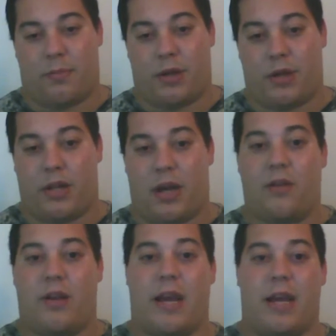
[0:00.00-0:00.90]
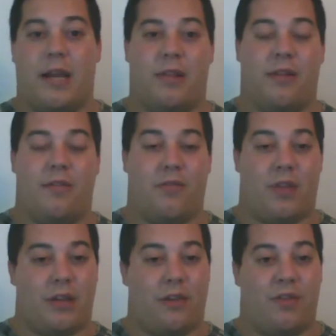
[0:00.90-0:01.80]
but on the other hand, I mean, there's
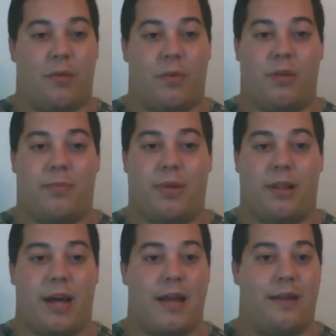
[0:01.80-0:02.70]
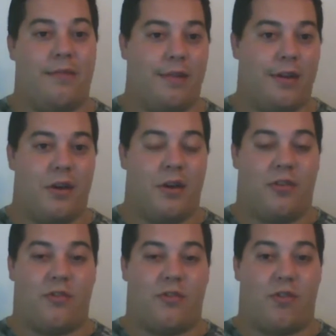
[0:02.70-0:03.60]
like you said, we can be led
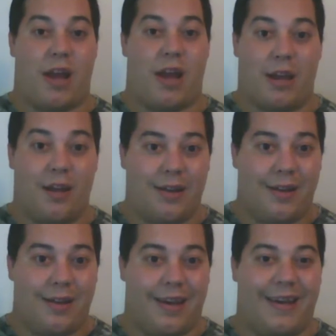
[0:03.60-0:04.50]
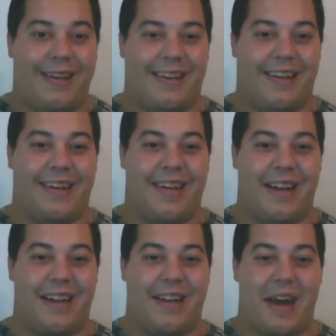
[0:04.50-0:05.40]
astray and
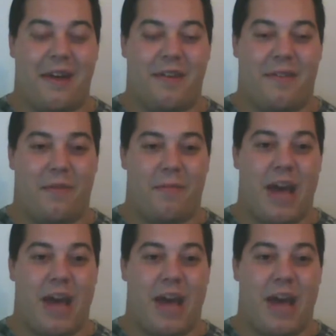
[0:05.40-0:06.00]
kind of down different